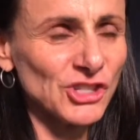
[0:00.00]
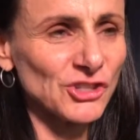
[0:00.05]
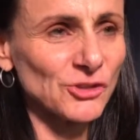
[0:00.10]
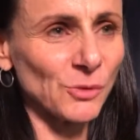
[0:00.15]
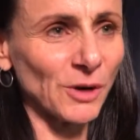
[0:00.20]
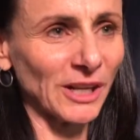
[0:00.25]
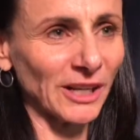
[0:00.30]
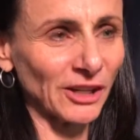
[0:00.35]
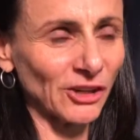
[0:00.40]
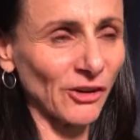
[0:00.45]
She just
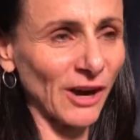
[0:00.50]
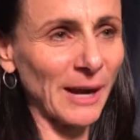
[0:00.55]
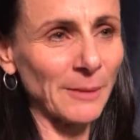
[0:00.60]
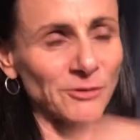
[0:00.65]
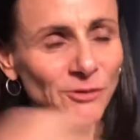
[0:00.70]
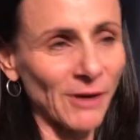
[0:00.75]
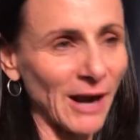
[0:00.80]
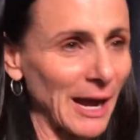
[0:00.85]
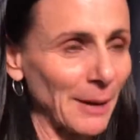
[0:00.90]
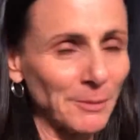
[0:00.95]
really
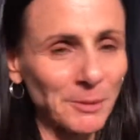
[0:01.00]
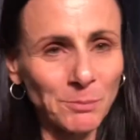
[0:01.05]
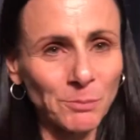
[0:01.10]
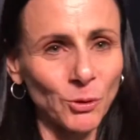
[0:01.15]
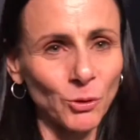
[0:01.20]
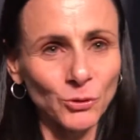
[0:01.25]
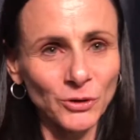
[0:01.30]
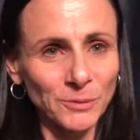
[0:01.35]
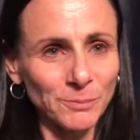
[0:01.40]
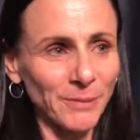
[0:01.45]
grabbed her arm and
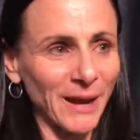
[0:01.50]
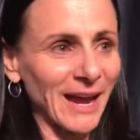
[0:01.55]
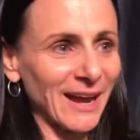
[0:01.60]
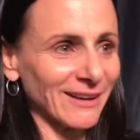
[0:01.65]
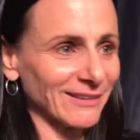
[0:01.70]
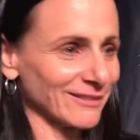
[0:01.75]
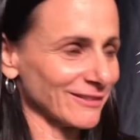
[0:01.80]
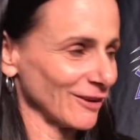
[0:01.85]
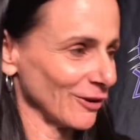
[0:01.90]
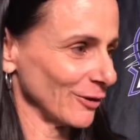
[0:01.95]
pulled it
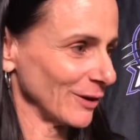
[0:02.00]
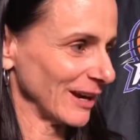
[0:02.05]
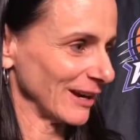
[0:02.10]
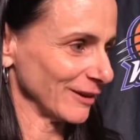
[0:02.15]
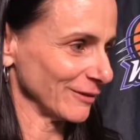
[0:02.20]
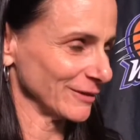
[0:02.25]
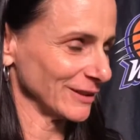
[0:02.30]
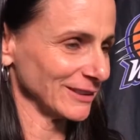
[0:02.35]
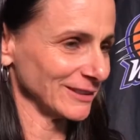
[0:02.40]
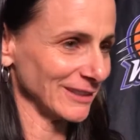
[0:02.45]
back, so
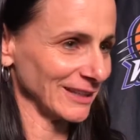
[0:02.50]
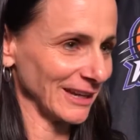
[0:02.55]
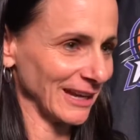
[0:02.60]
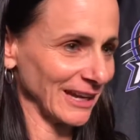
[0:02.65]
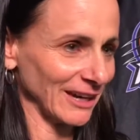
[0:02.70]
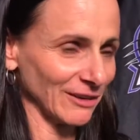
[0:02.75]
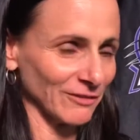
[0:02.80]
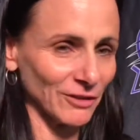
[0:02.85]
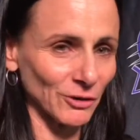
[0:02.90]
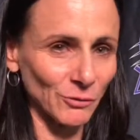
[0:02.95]
out of the, you know,
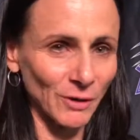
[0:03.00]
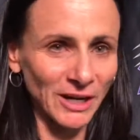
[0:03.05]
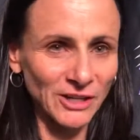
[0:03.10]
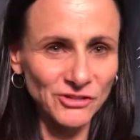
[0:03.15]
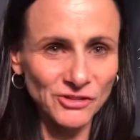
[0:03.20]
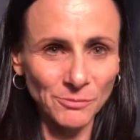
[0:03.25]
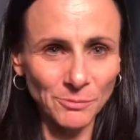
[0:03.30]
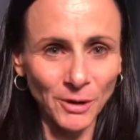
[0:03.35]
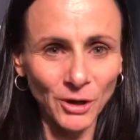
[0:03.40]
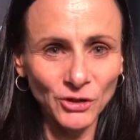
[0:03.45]
out of the
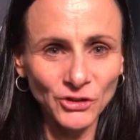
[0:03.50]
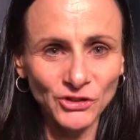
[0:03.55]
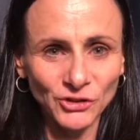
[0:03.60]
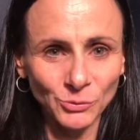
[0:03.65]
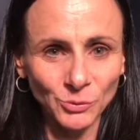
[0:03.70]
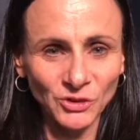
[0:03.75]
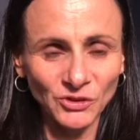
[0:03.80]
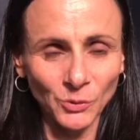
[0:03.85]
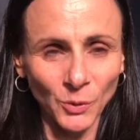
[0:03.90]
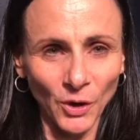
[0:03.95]
range of
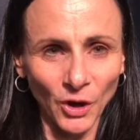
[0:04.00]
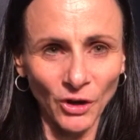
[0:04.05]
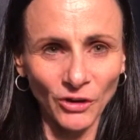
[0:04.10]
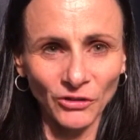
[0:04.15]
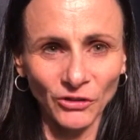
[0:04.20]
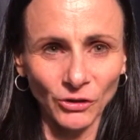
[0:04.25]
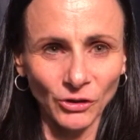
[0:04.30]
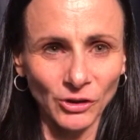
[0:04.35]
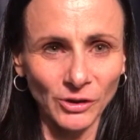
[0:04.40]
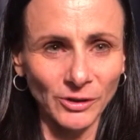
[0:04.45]
motion, which is what I
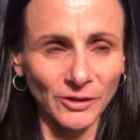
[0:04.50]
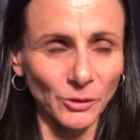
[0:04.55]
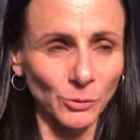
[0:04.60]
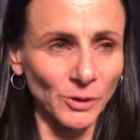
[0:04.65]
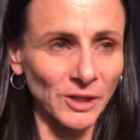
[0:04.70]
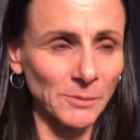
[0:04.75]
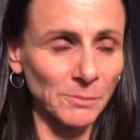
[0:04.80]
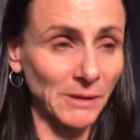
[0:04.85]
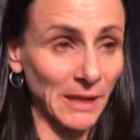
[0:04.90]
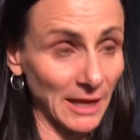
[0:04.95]
saw on the
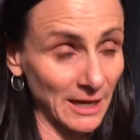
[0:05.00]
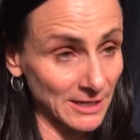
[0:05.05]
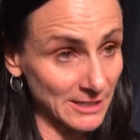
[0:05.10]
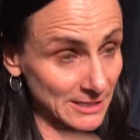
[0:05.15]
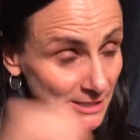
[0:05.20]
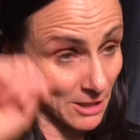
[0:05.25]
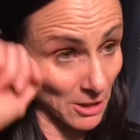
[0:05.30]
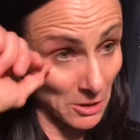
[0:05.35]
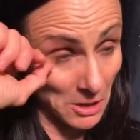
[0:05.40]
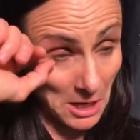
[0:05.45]
replay.
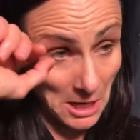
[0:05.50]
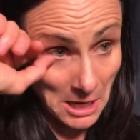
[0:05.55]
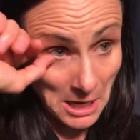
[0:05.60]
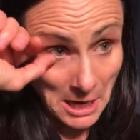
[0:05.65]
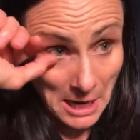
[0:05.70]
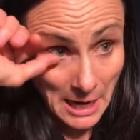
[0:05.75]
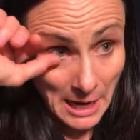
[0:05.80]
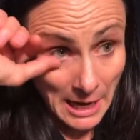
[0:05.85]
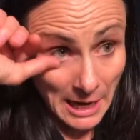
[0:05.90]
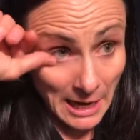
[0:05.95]
So,
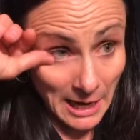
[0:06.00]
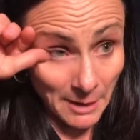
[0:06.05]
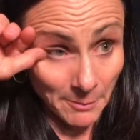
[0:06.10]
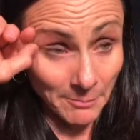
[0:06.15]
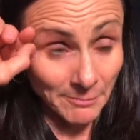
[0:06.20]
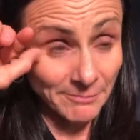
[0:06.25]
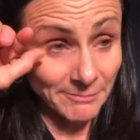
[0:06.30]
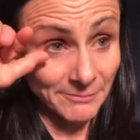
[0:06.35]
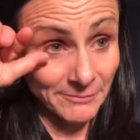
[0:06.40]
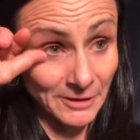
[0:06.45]

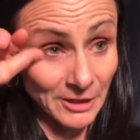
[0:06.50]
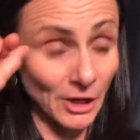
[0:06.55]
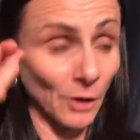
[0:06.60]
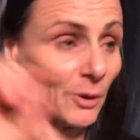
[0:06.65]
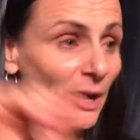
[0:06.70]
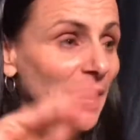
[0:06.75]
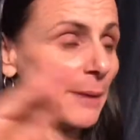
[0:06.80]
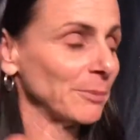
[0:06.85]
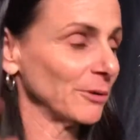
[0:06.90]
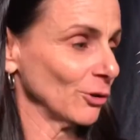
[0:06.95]
you know,
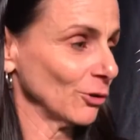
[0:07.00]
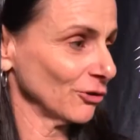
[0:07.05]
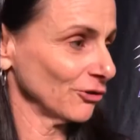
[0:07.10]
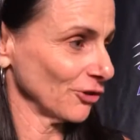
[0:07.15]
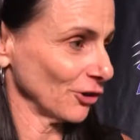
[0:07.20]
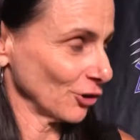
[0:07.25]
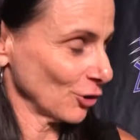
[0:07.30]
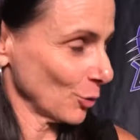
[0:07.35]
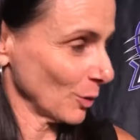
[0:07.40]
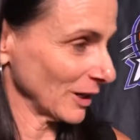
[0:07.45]
it happened all
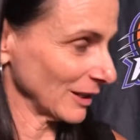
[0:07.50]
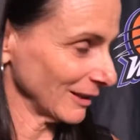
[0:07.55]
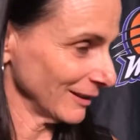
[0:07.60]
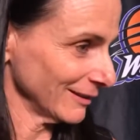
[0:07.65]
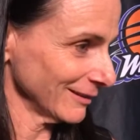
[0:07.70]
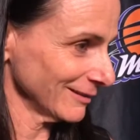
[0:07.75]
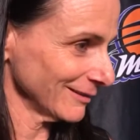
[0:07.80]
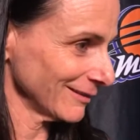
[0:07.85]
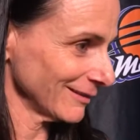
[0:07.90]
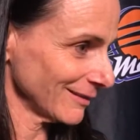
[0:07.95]
so
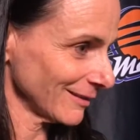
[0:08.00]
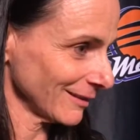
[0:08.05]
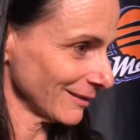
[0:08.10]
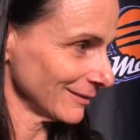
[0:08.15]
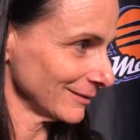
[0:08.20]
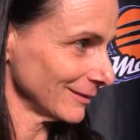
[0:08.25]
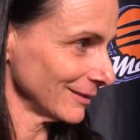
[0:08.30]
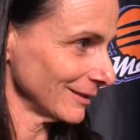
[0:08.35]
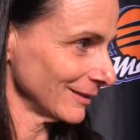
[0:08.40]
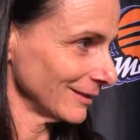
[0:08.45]
quickly. So,
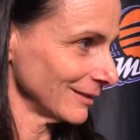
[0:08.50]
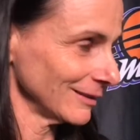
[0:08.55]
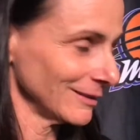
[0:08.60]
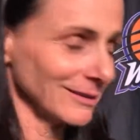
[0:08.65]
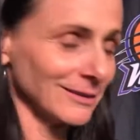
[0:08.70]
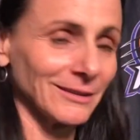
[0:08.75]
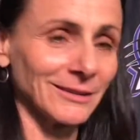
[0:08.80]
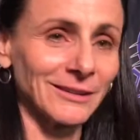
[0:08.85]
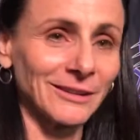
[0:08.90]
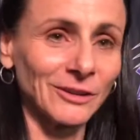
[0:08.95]

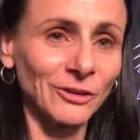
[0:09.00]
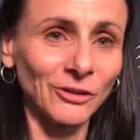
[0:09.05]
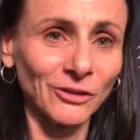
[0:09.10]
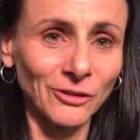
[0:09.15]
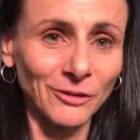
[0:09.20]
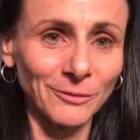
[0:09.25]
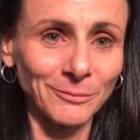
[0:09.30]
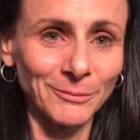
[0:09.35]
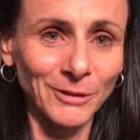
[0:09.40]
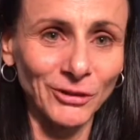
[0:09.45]

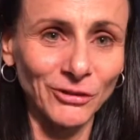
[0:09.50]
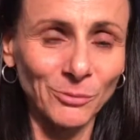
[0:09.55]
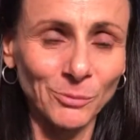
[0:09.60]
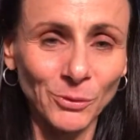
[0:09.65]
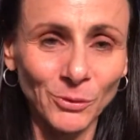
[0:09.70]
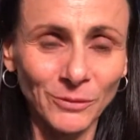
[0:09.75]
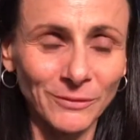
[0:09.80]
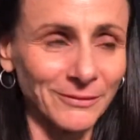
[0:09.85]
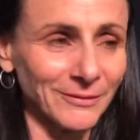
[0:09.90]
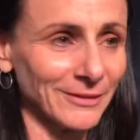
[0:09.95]
most
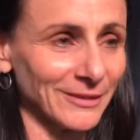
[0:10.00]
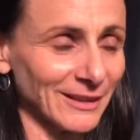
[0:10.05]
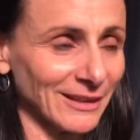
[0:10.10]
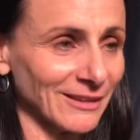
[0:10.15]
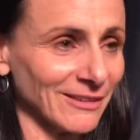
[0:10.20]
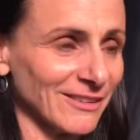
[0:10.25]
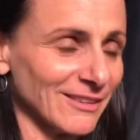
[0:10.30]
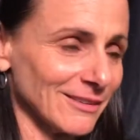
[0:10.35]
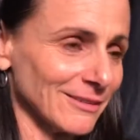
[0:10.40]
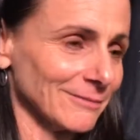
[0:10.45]
important
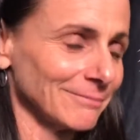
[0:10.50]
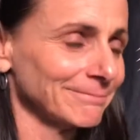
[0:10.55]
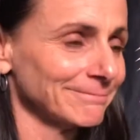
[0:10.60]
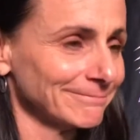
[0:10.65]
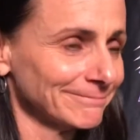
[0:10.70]
things, you know.